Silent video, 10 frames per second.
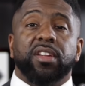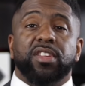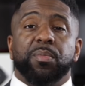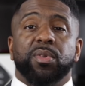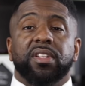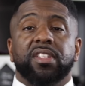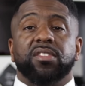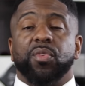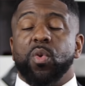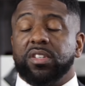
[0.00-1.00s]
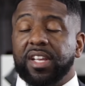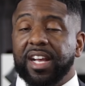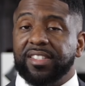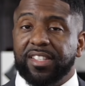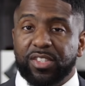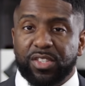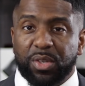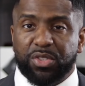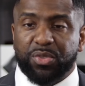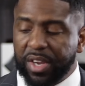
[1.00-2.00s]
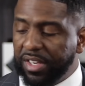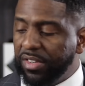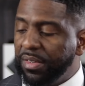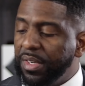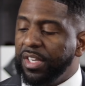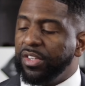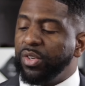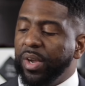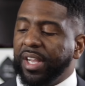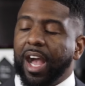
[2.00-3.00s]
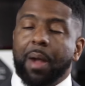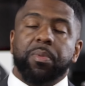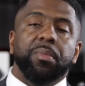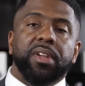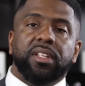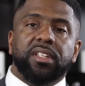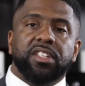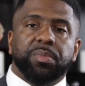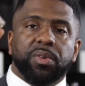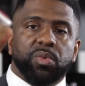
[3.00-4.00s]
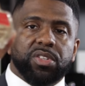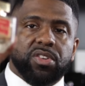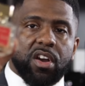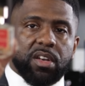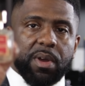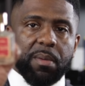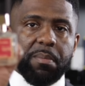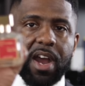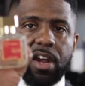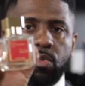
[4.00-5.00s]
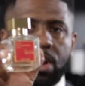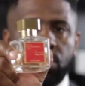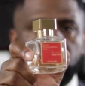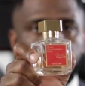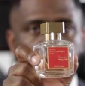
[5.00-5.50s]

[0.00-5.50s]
up on the list, of course, guys, this is no stranger to a complimented list, but we're talking about Baccarat Rouge